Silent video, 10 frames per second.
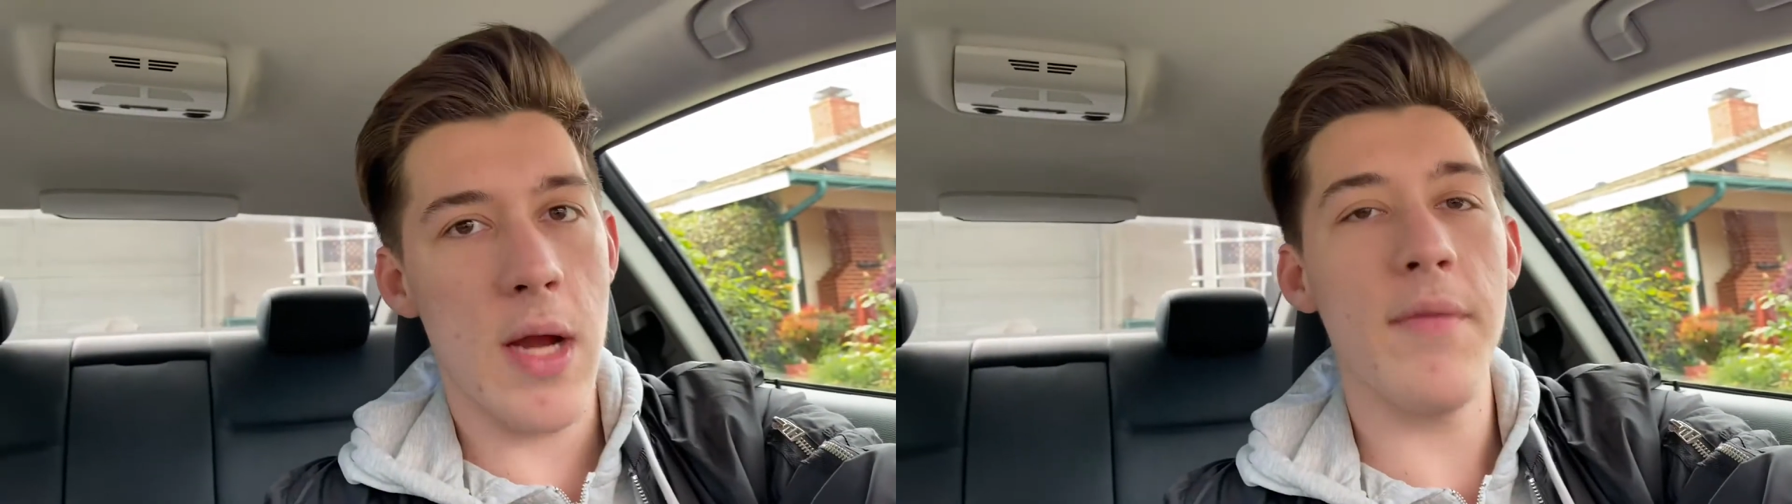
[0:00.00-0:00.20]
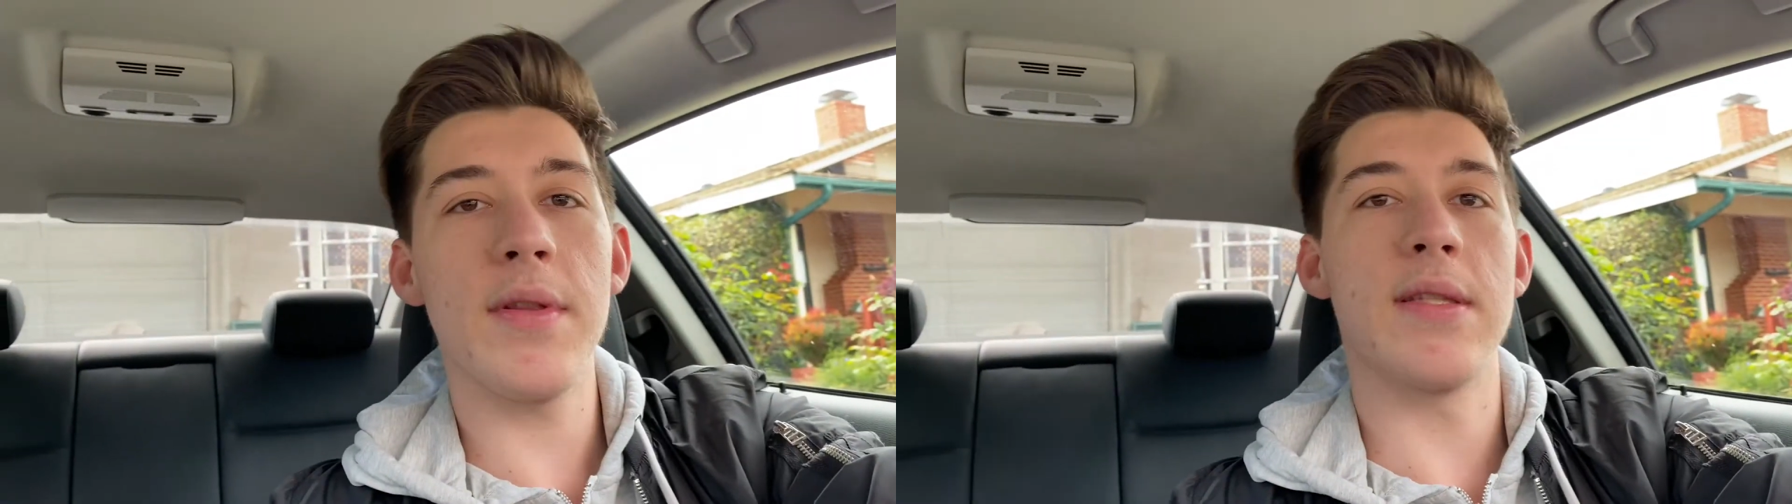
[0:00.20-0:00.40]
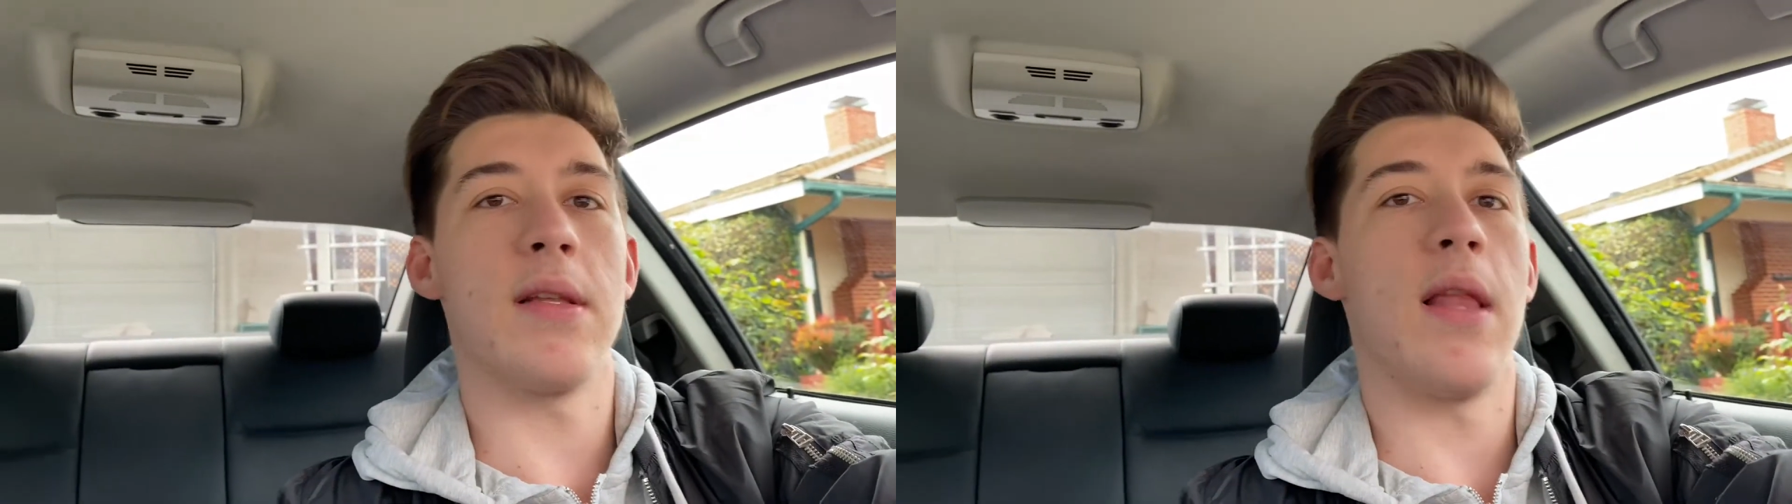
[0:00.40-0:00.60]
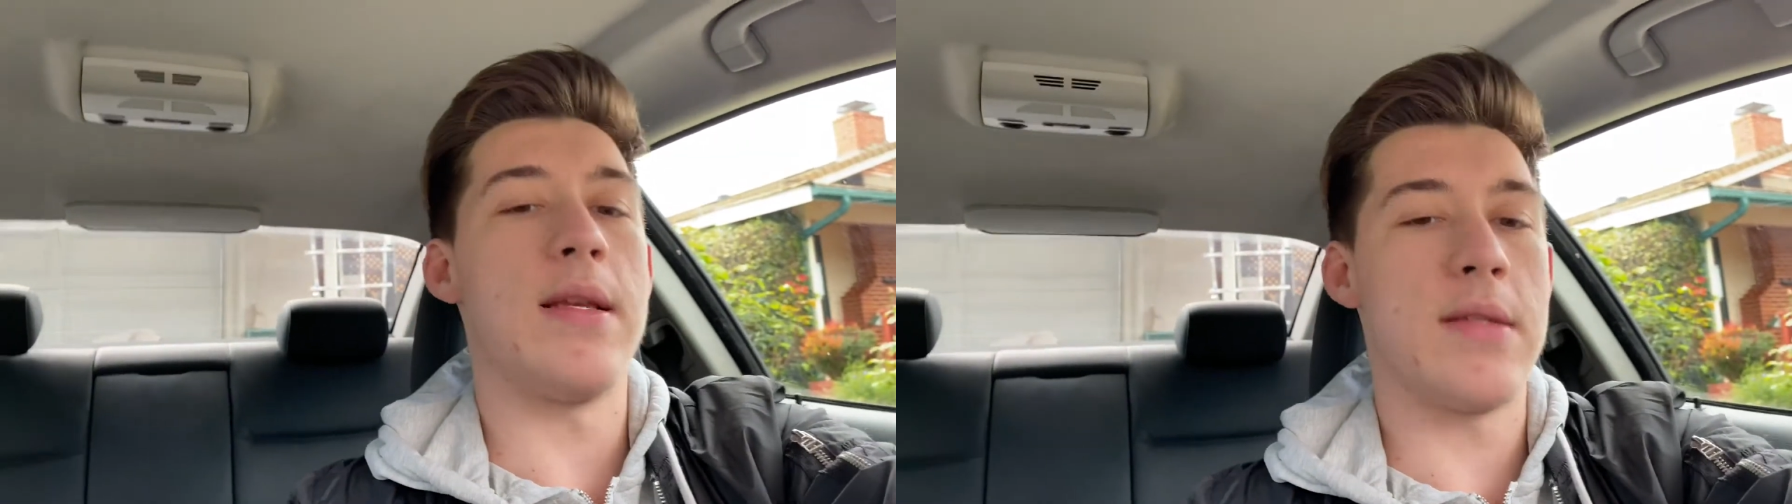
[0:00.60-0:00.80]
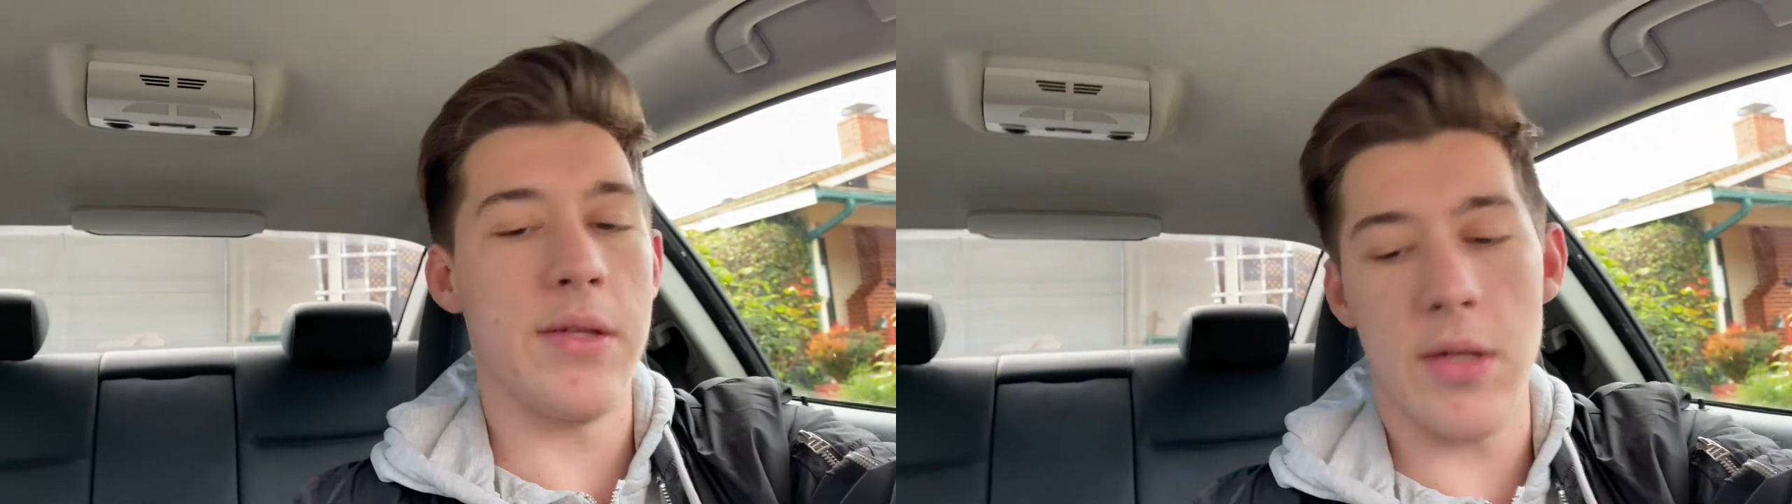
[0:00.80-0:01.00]
Everything's a
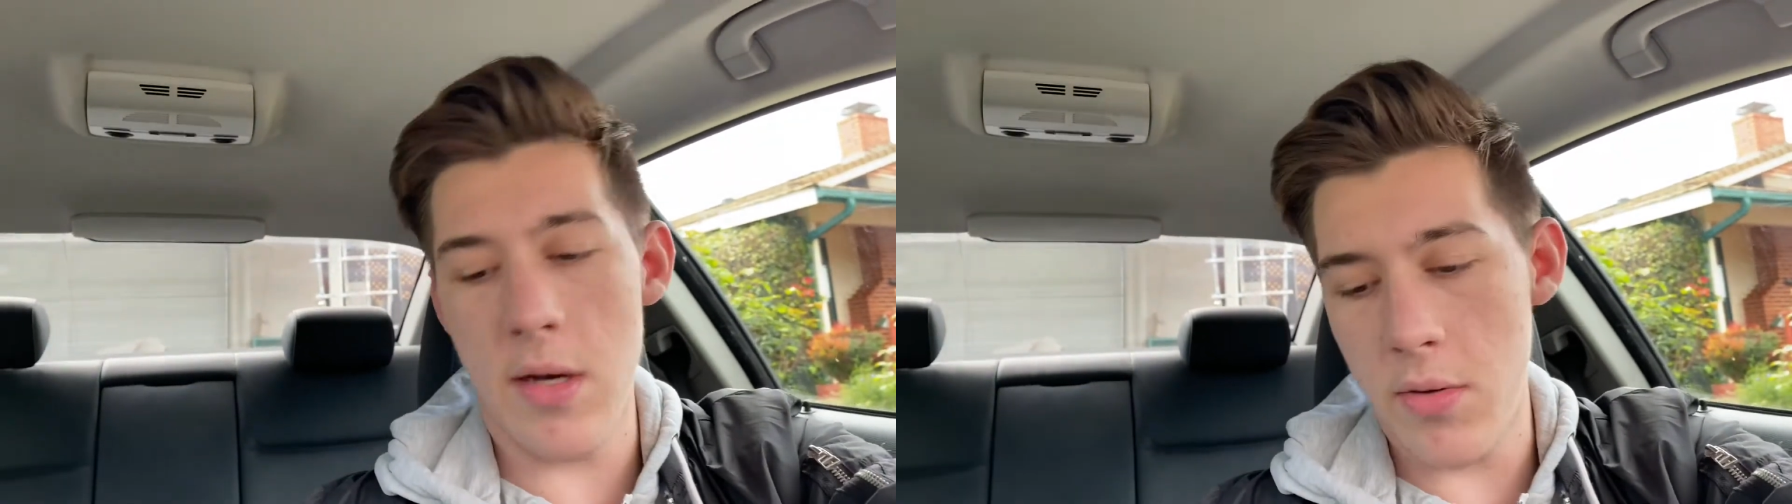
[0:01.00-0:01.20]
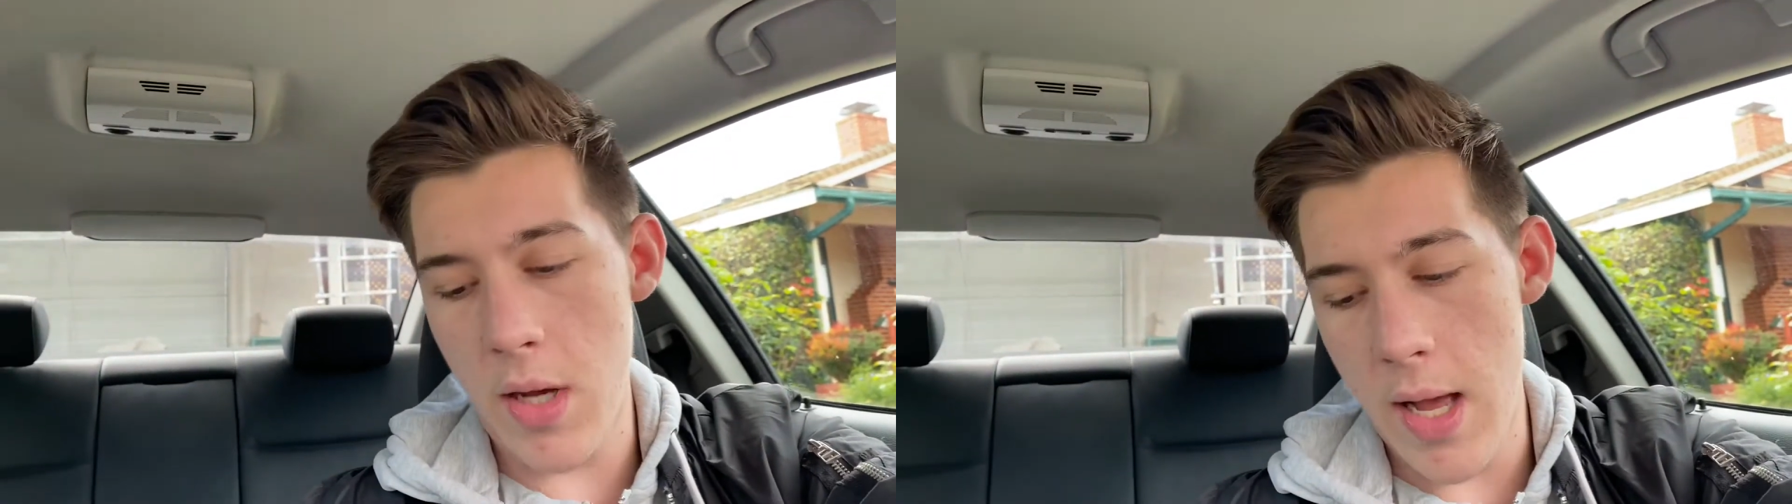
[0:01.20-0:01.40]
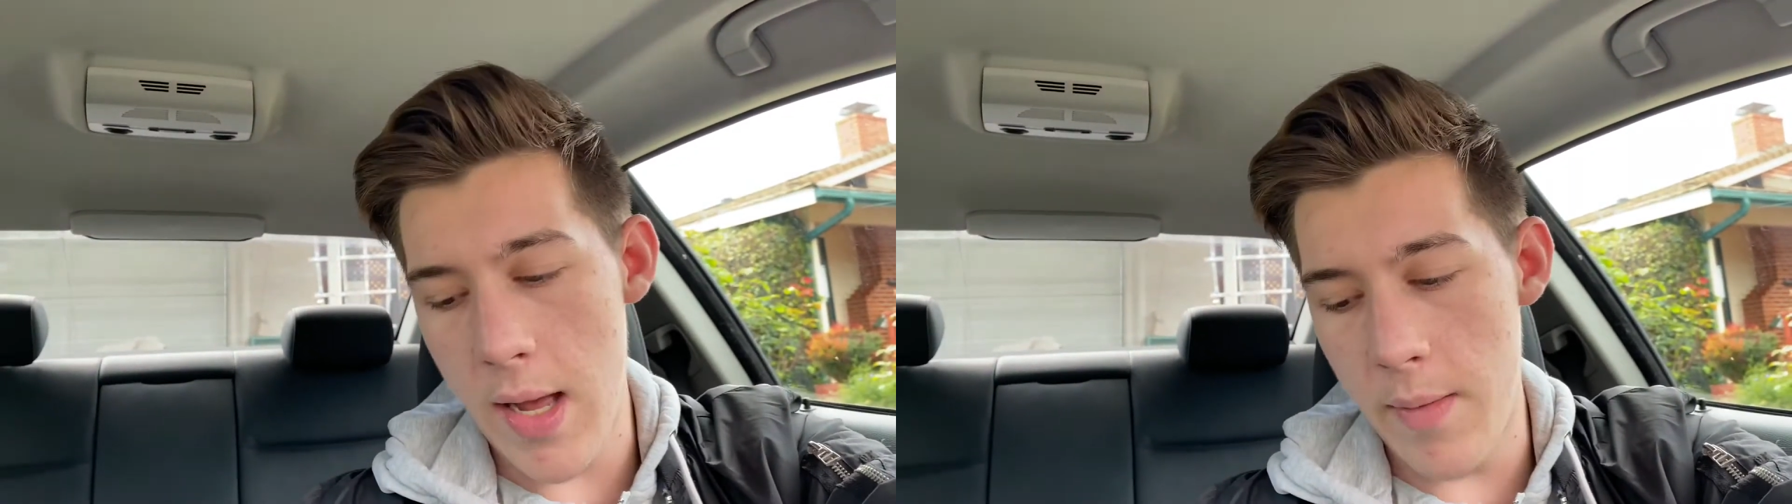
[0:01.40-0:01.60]
lesson, you know. I